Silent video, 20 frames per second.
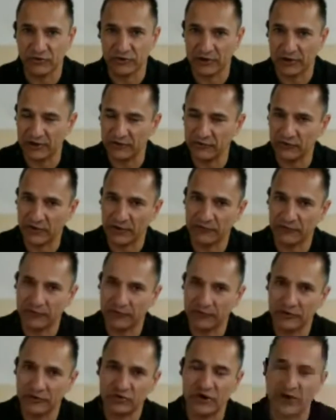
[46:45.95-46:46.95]
It has to have the
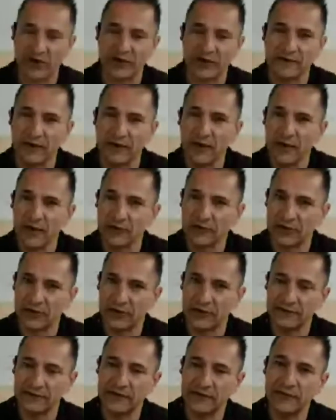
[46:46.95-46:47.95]
trust
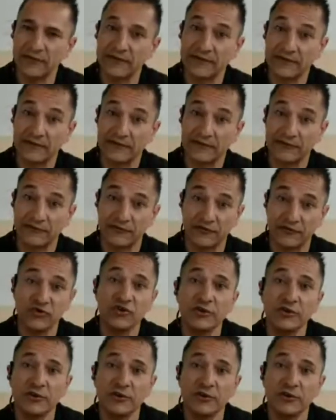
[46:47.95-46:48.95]
that it has given
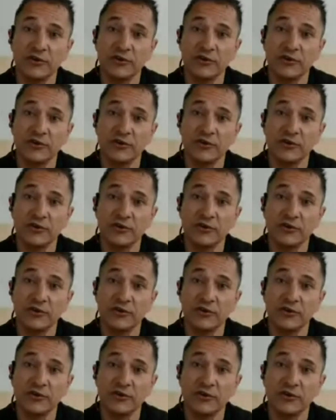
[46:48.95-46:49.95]
sufficient
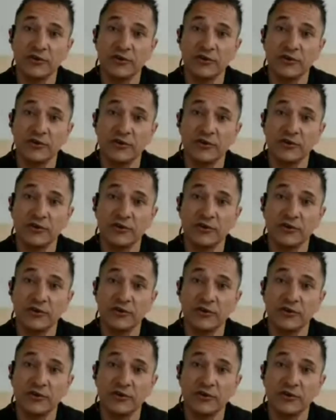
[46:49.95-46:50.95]
information for the people who
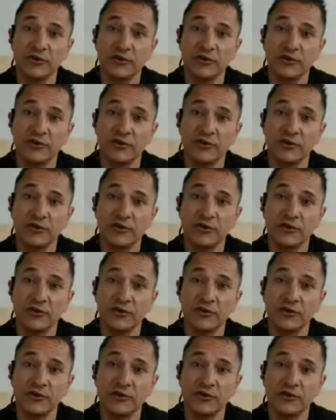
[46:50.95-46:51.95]
go away and run
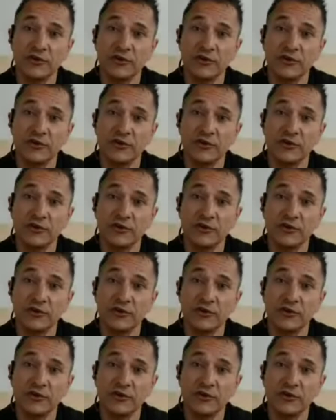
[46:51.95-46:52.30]
off with it